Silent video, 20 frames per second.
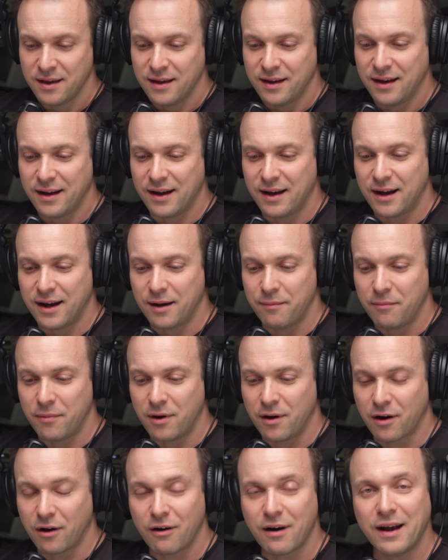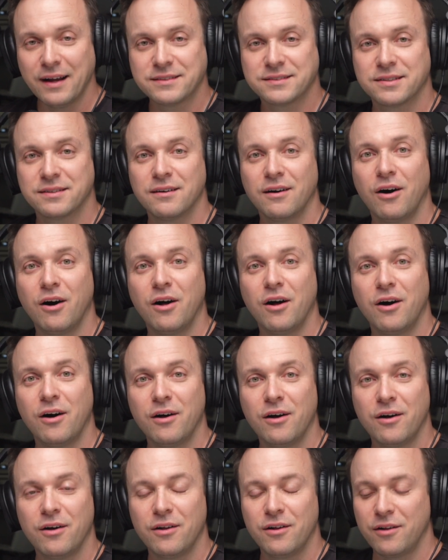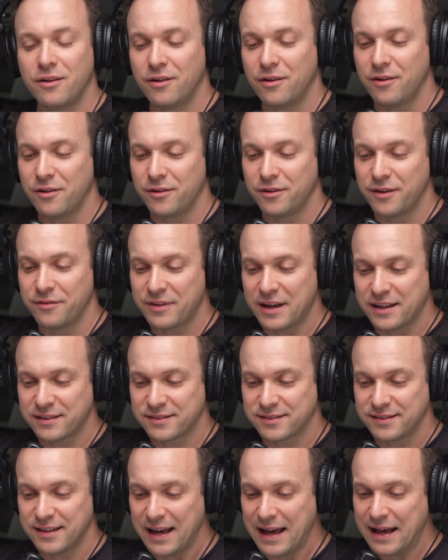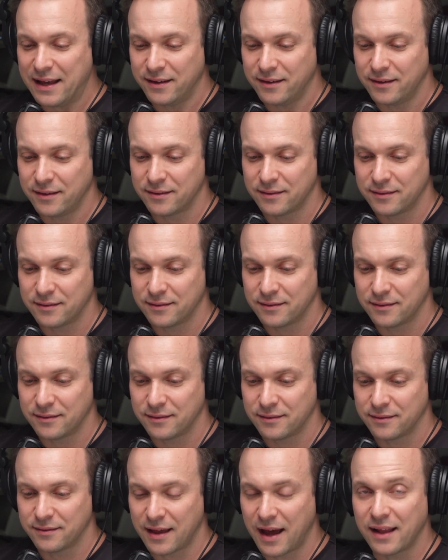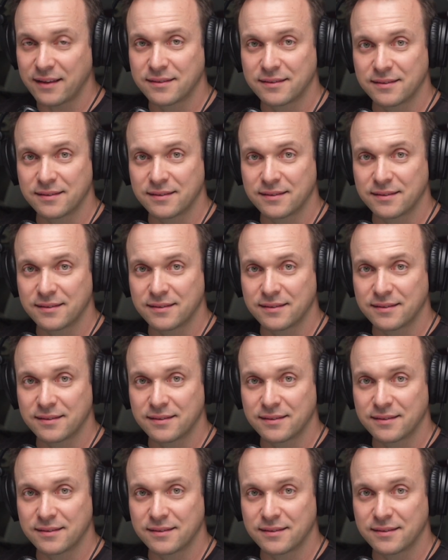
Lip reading: All right. All of that said, that's